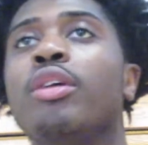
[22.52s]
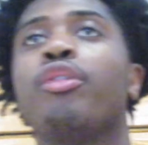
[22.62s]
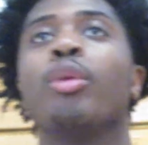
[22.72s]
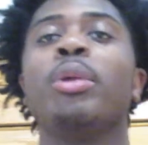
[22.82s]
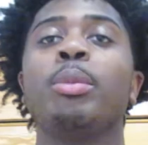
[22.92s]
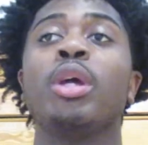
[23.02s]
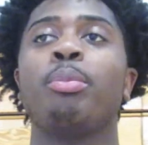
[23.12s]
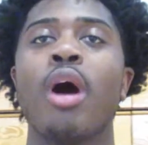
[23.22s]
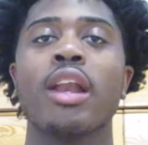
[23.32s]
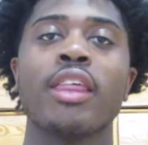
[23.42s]
for me to be a
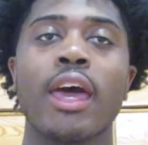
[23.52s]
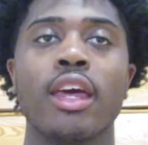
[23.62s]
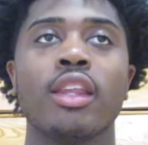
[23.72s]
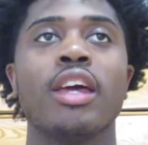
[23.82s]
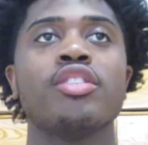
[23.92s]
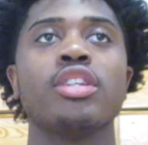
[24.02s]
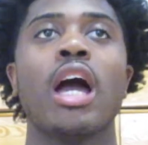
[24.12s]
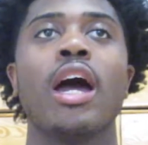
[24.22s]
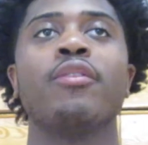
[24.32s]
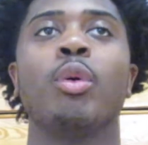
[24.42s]
part of that and like see
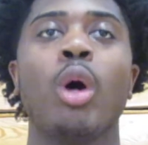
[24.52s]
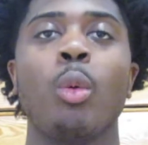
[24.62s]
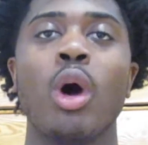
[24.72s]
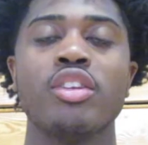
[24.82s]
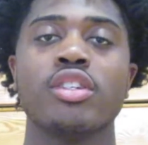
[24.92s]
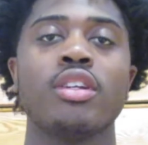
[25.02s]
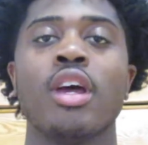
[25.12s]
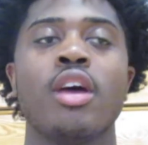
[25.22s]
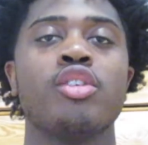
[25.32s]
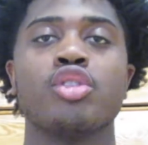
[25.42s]
how everyone wants it
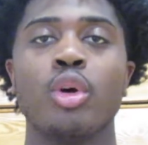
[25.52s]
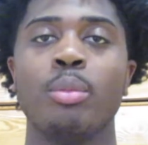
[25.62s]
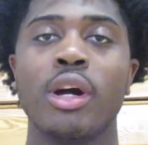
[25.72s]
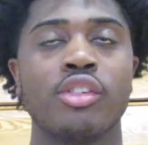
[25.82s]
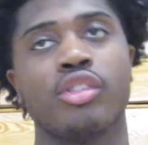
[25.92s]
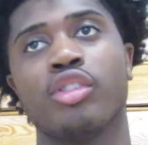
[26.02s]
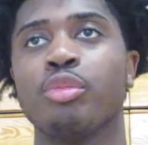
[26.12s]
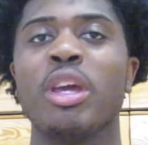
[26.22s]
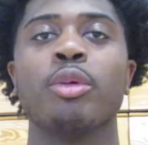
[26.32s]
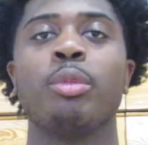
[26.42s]
so much is
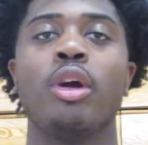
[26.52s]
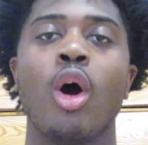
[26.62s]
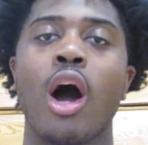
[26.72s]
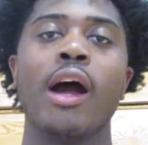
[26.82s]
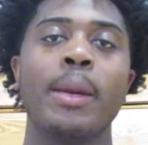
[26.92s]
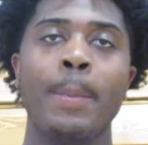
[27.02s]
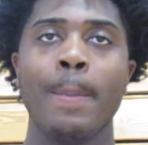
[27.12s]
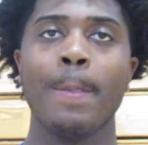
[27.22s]
just making me go hard.